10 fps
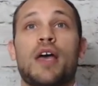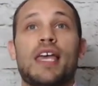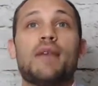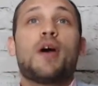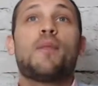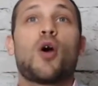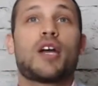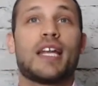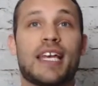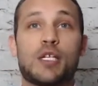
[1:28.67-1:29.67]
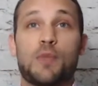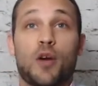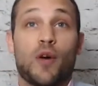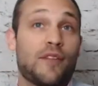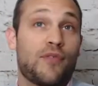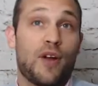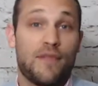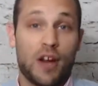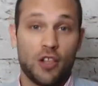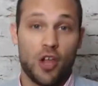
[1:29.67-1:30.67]
email marketing has been around for a
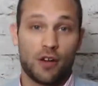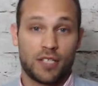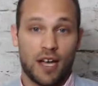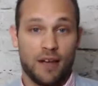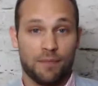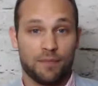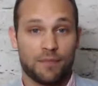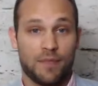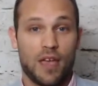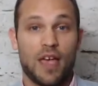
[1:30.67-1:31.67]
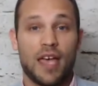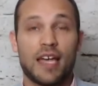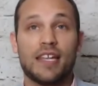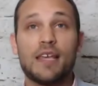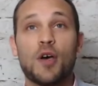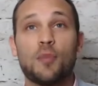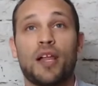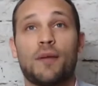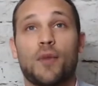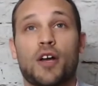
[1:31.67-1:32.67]
very long time. And email
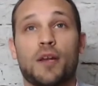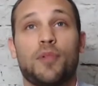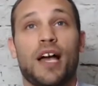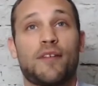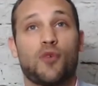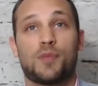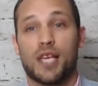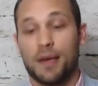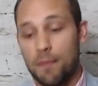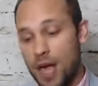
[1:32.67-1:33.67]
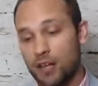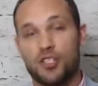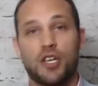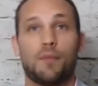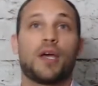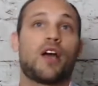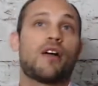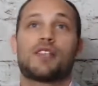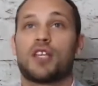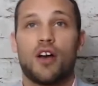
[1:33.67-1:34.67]
marketing platforms like MailChimp and
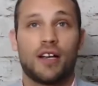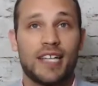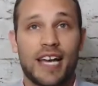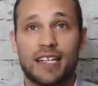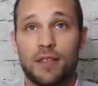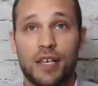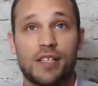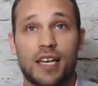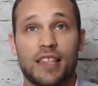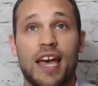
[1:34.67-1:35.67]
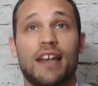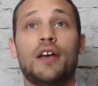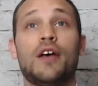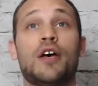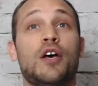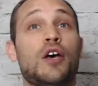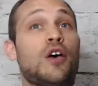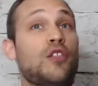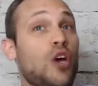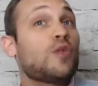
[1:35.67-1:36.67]
Constant Contact and things like that,
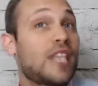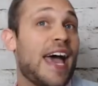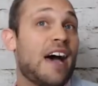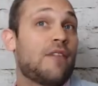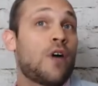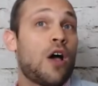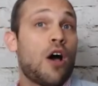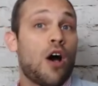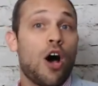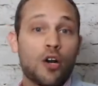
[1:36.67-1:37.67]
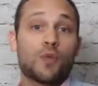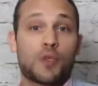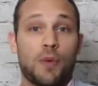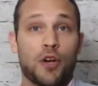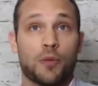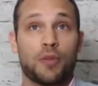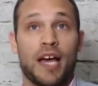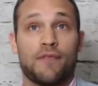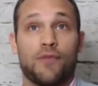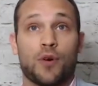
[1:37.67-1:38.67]
those have autoresponder
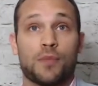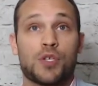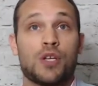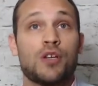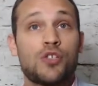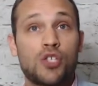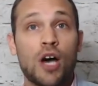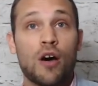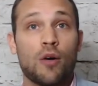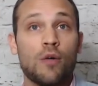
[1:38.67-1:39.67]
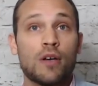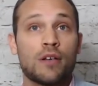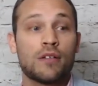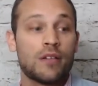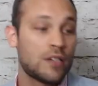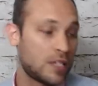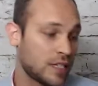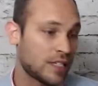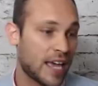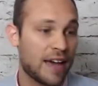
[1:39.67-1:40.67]
platforms. So
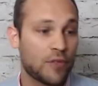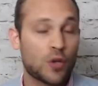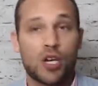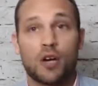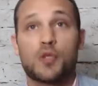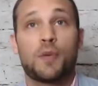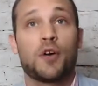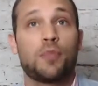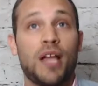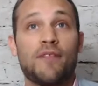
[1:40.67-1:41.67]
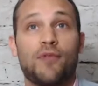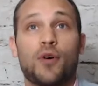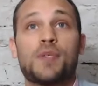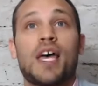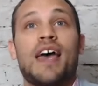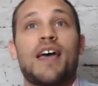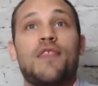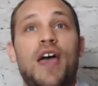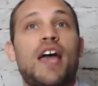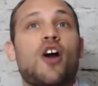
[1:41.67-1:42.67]
since they have those autoresponder platforms,
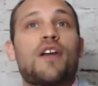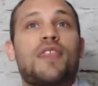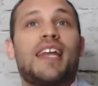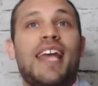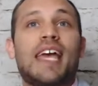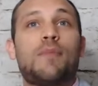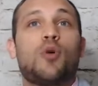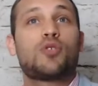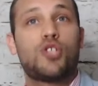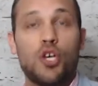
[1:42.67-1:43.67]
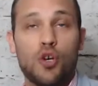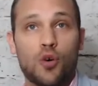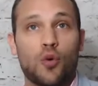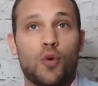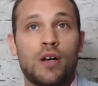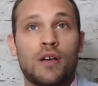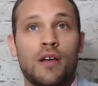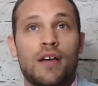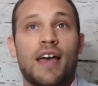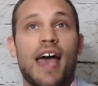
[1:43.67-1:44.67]
they are then able to
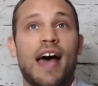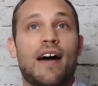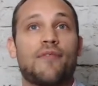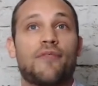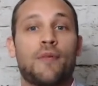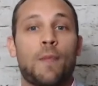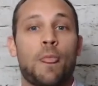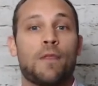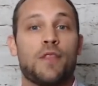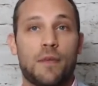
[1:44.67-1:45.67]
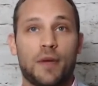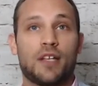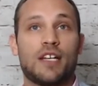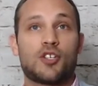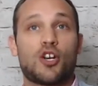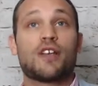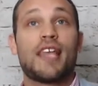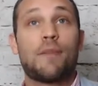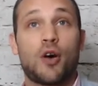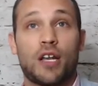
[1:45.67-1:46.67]
have the ability to start
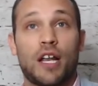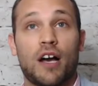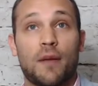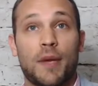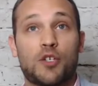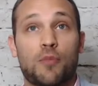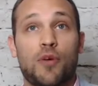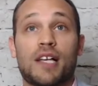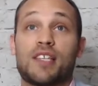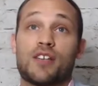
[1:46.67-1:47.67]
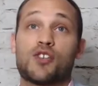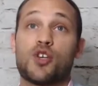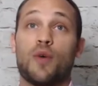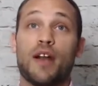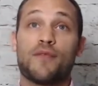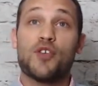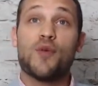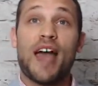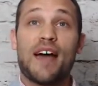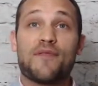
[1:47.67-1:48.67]
that marketing automation process. So whenever you
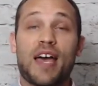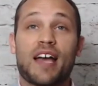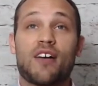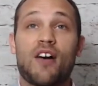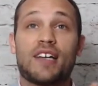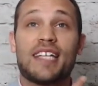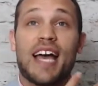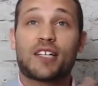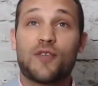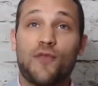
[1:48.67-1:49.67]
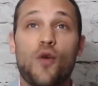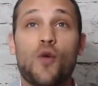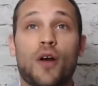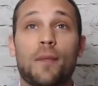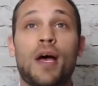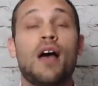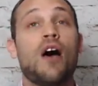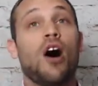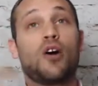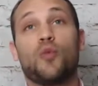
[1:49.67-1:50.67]
have that contact form
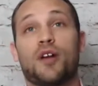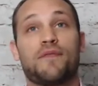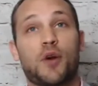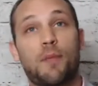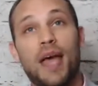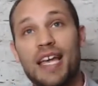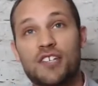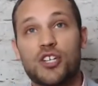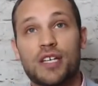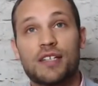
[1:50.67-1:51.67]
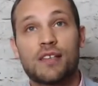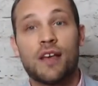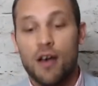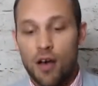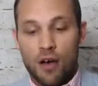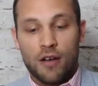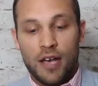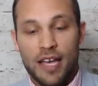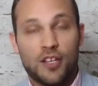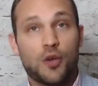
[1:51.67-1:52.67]
on one of your pages,
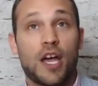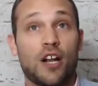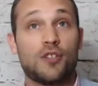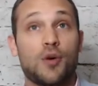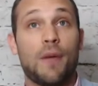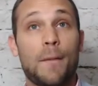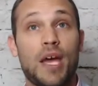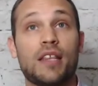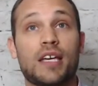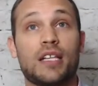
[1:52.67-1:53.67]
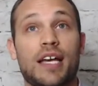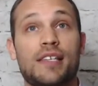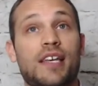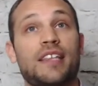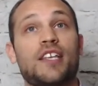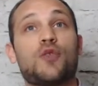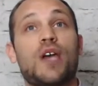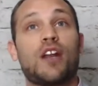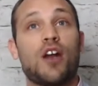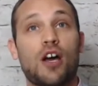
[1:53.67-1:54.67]
and you get onto a mailing list, and then you
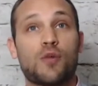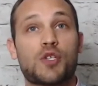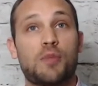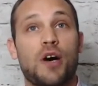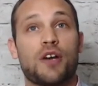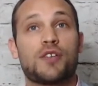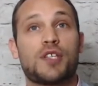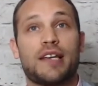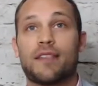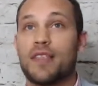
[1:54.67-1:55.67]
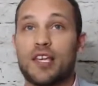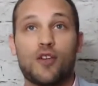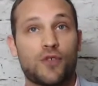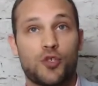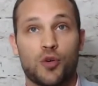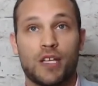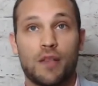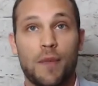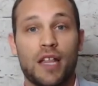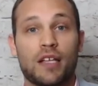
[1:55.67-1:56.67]
get an autoresponder saying thank you for joining
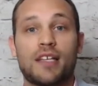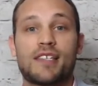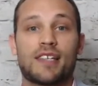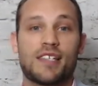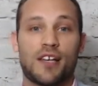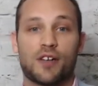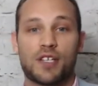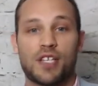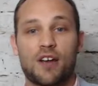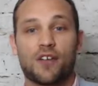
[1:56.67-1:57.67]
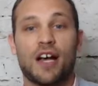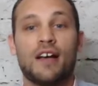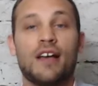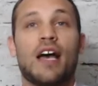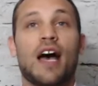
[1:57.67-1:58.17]
the mailing list, etc.,